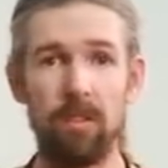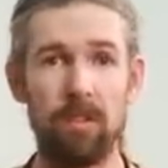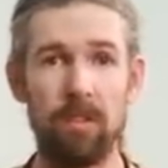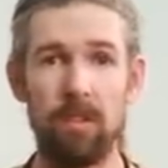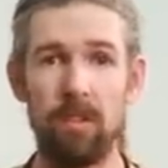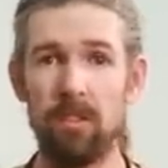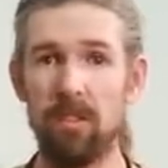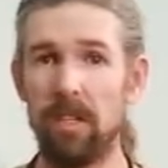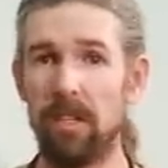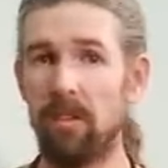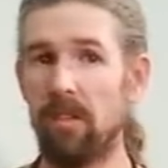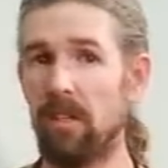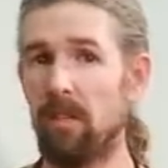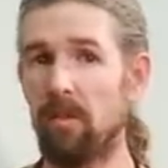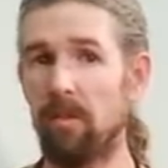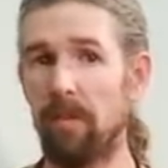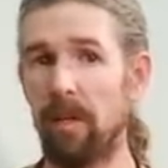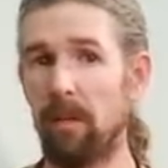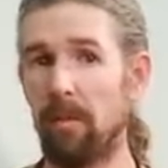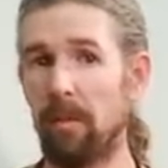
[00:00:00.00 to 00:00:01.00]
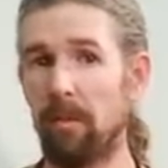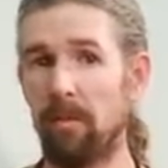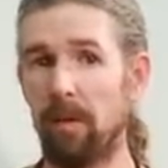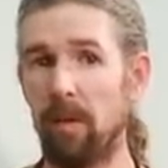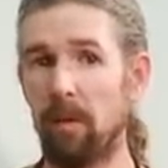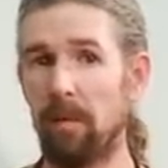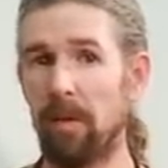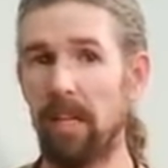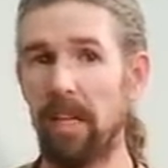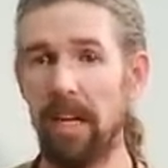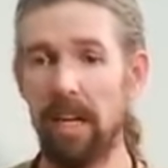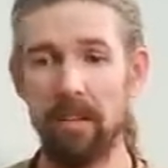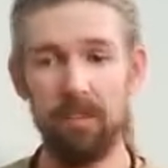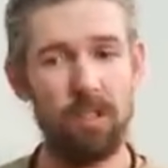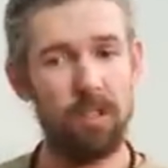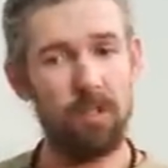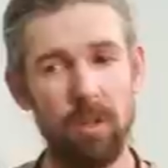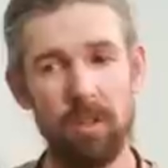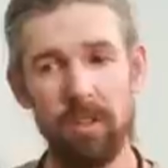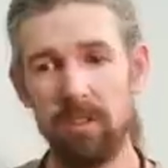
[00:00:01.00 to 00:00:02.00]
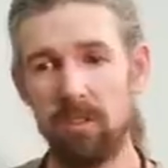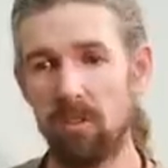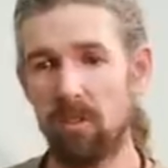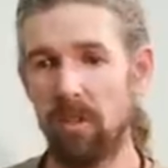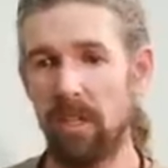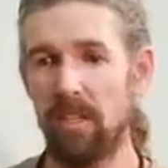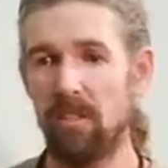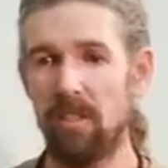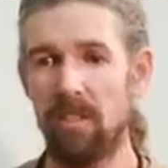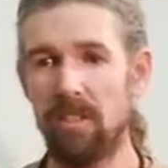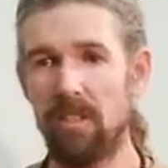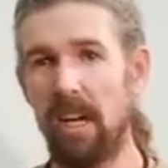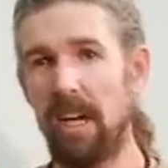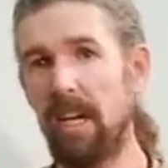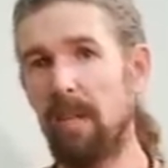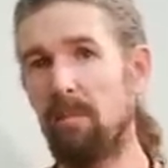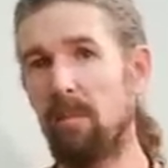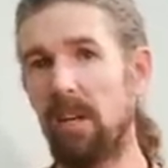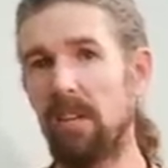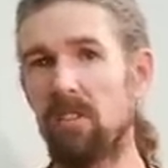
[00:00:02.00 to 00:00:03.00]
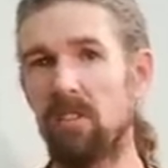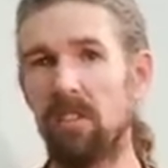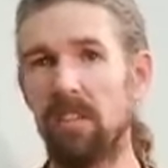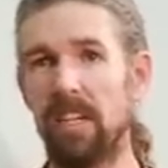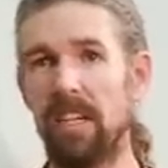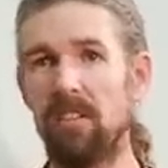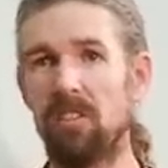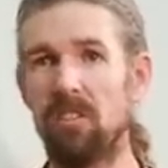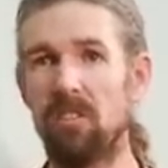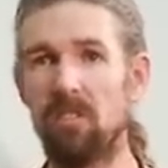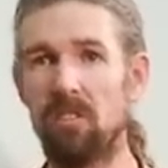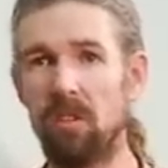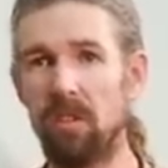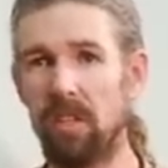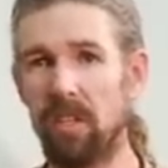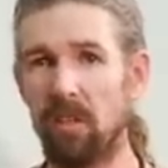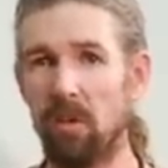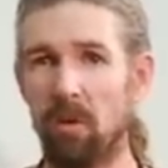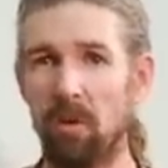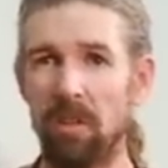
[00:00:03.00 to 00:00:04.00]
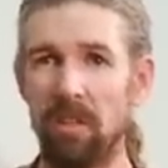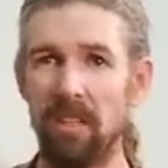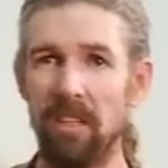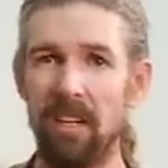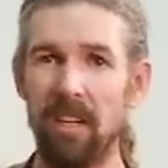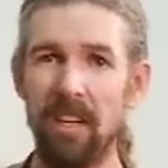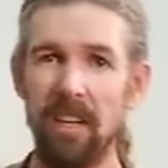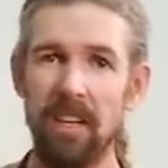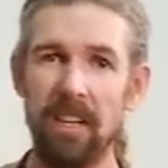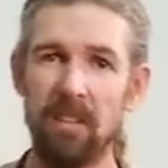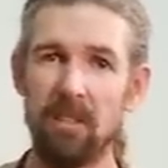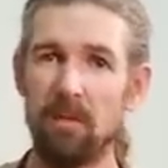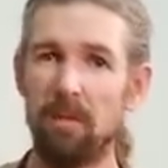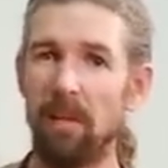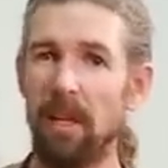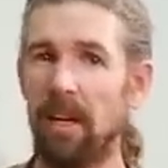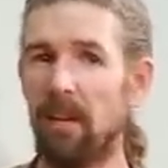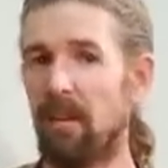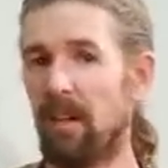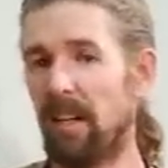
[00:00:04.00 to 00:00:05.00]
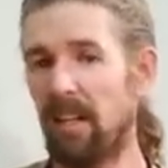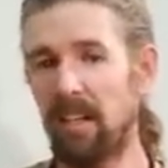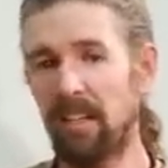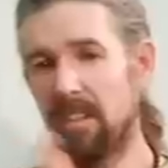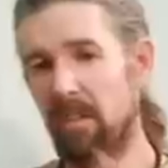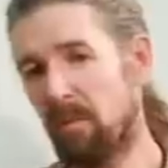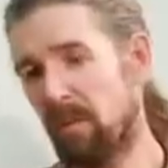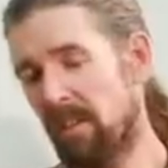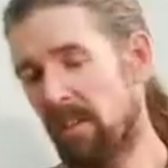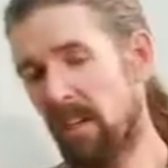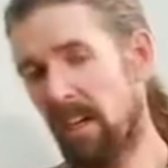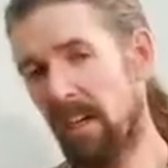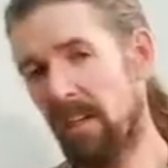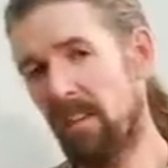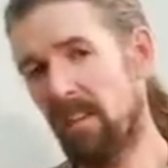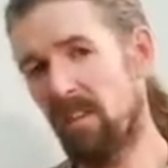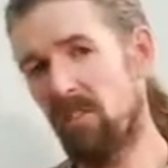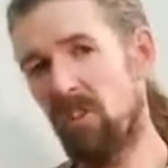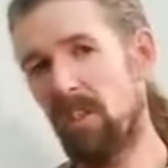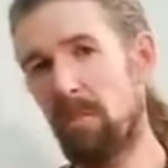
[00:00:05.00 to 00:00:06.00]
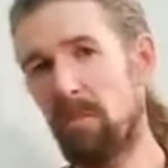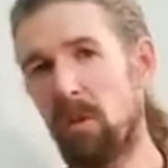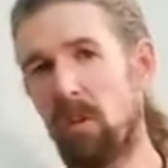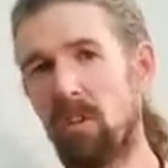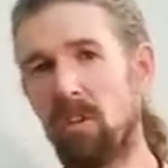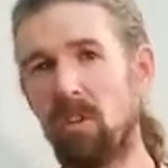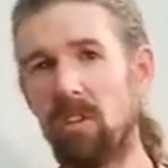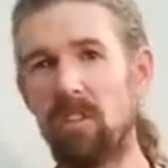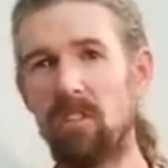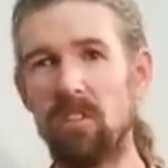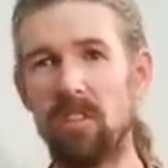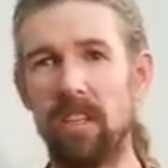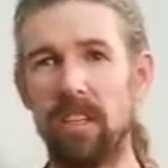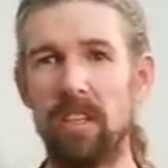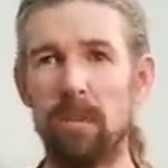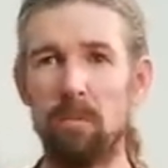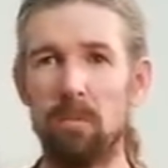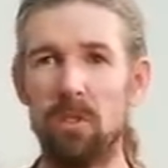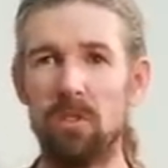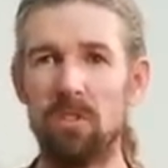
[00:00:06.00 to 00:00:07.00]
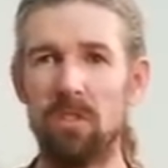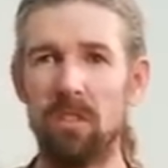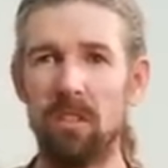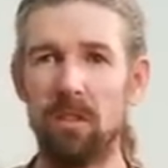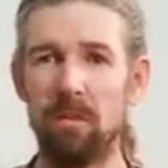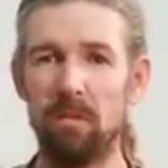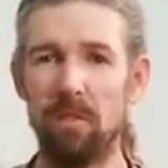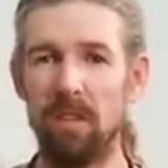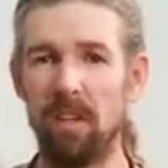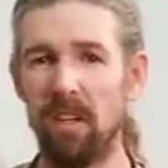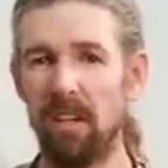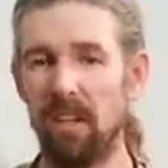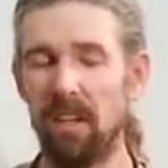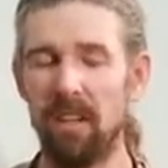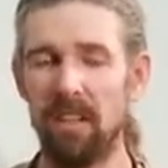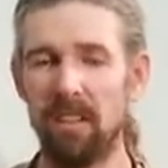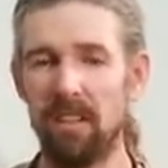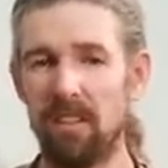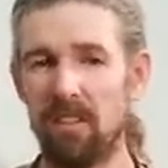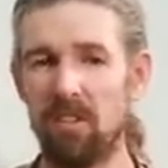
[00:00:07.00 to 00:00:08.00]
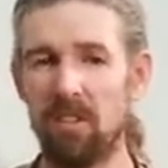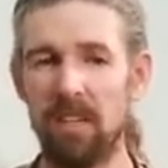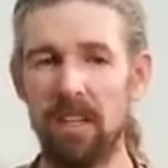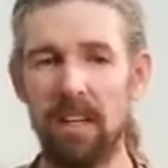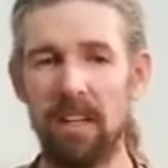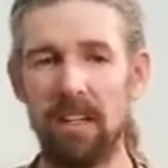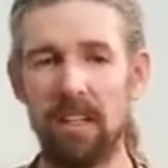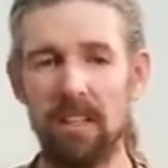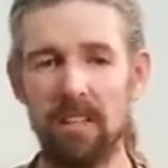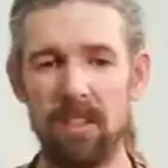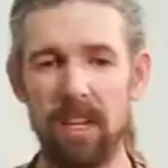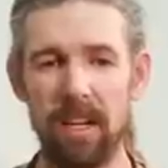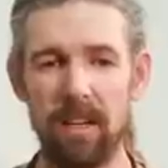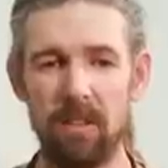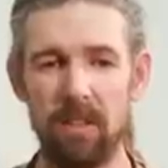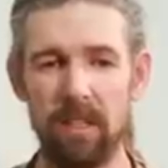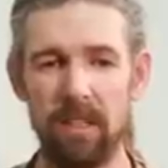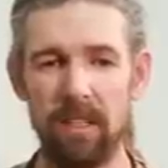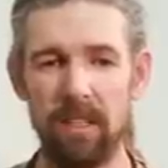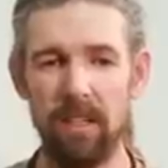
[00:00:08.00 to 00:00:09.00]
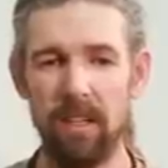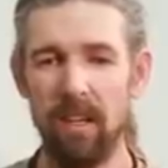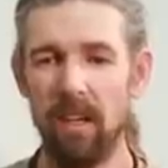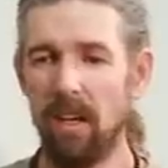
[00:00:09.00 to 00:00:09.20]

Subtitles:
Third generation family farm, and they have all this crazy timed isolation so their corn is flowering at a different time than GMO corn so they can preserve the genetic integrity.